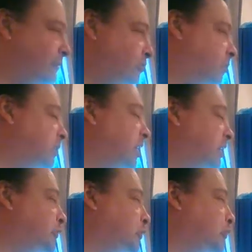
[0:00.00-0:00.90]
From a
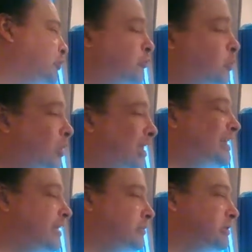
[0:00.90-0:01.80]
source of
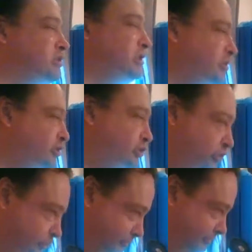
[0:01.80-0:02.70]
one image into
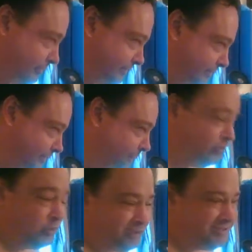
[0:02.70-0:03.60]
two, right? If
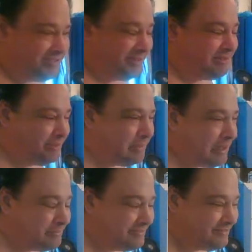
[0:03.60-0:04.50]
you understand what the
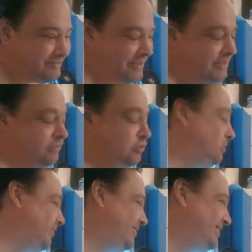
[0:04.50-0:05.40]
Bible is saying, if you
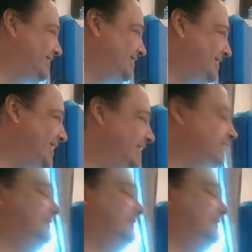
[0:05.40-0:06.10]
believe in such things,